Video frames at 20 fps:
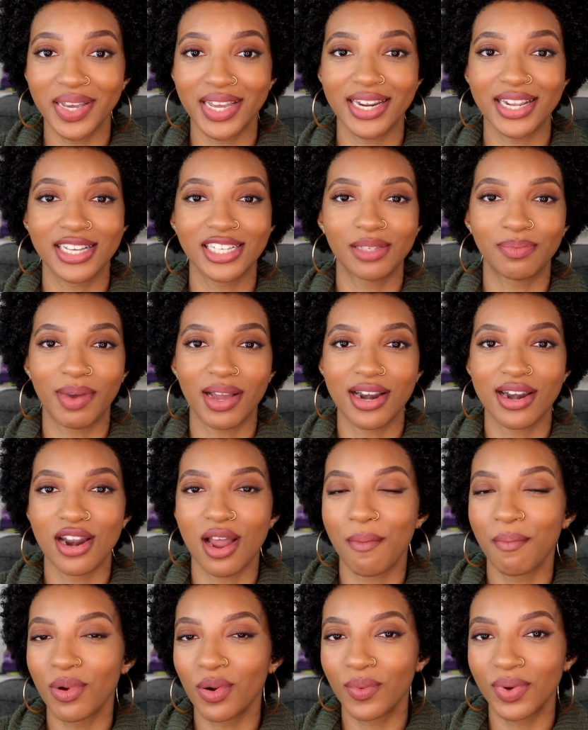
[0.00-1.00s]
It is my
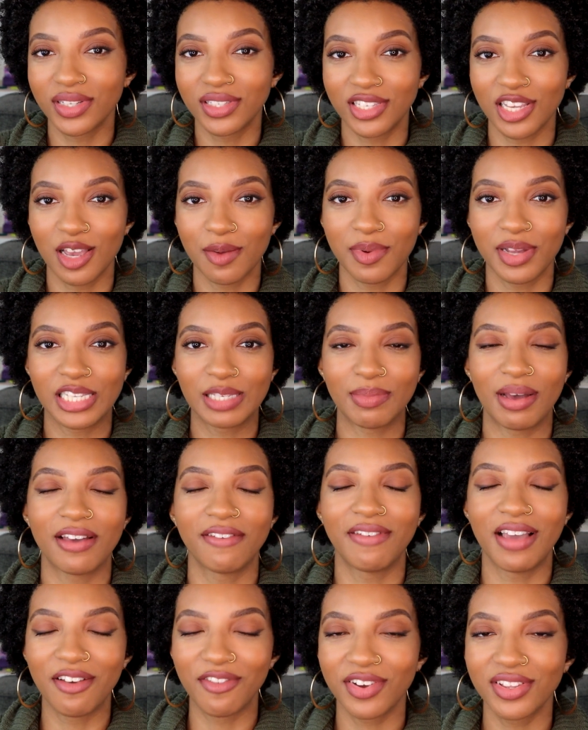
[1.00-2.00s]
number 1 tip. It's my
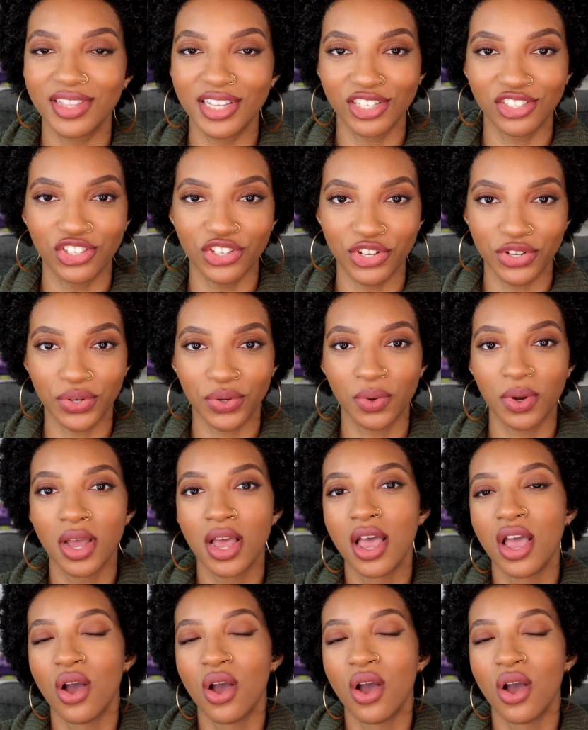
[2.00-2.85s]
favorite thing to do.